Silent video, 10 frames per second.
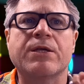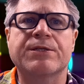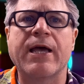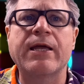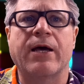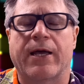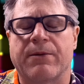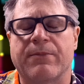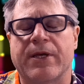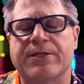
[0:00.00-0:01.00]
second
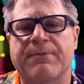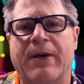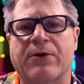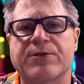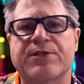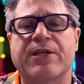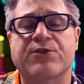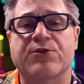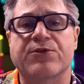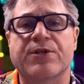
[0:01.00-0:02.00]
item is about
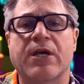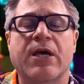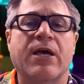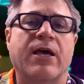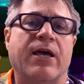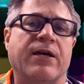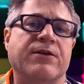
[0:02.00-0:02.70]
sensors, and